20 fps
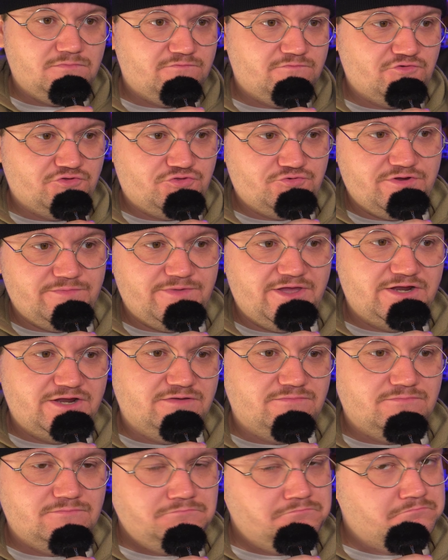for 3
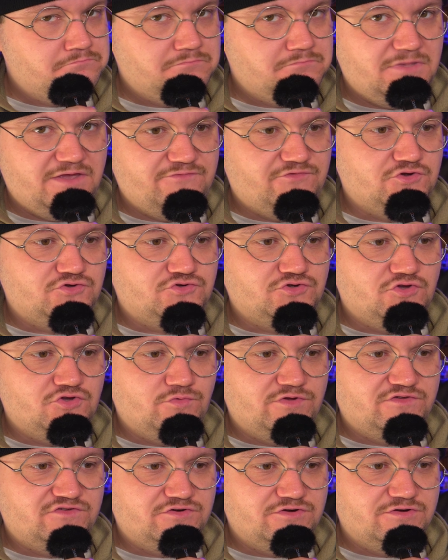mana. If you control a
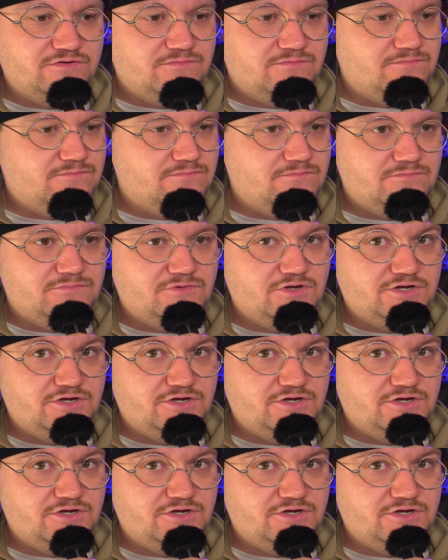wizard, you